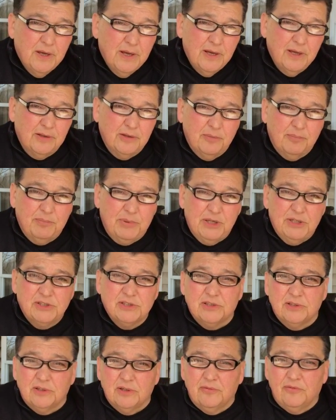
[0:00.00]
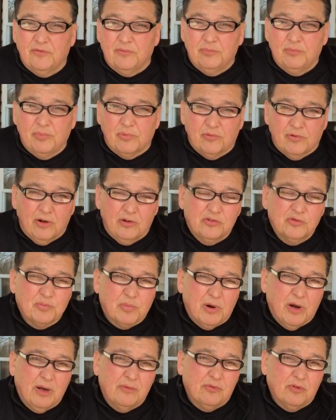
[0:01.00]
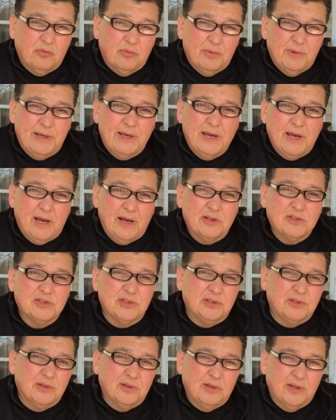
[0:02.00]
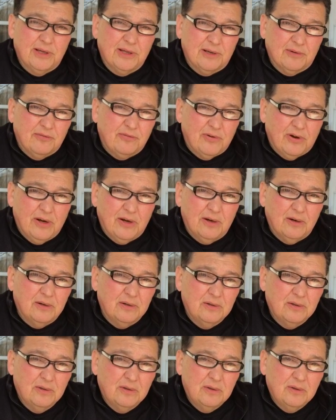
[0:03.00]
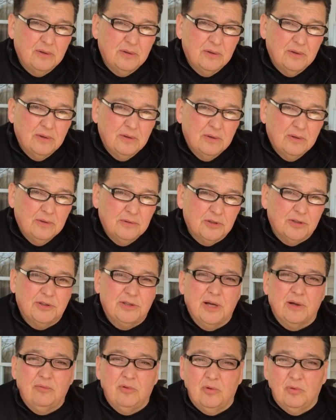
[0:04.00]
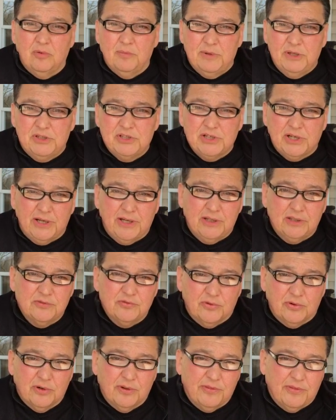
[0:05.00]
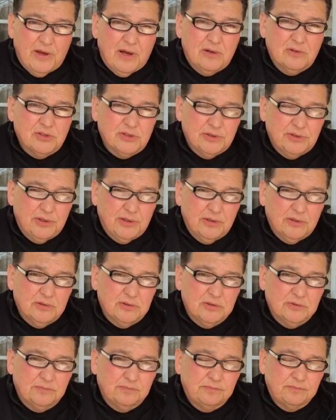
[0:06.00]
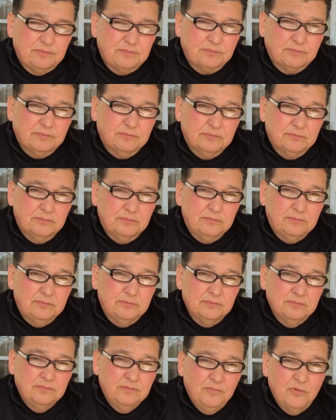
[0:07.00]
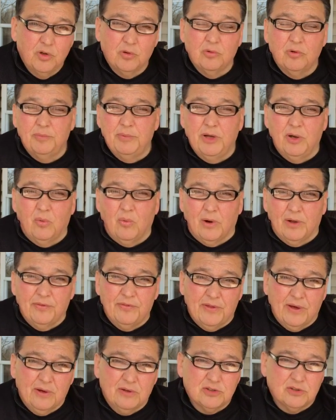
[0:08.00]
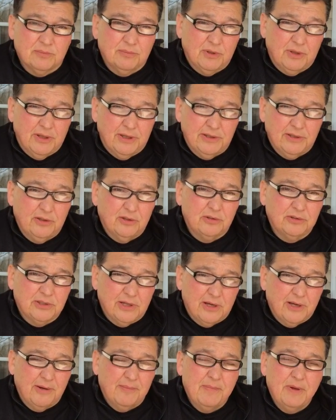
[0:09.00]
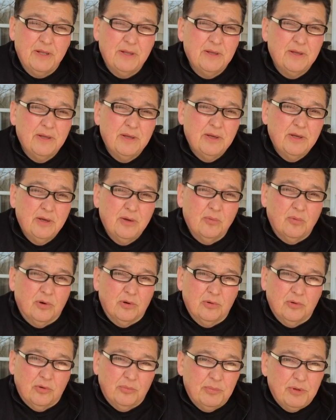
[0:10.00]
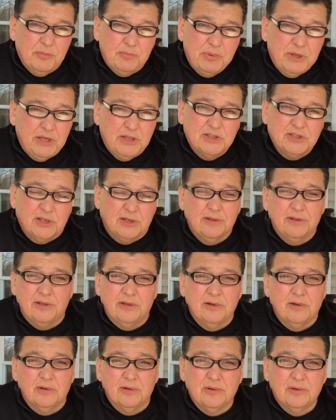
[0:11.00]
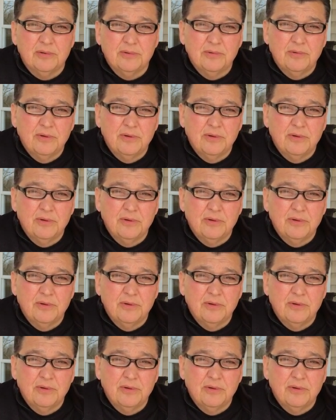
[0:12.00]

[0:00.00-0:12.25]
and the beast and the false prophet will be cast in the lake of fire. The devil will be chained for a thousand years there will be a 1,000 millennial time where there will be peace on the earth.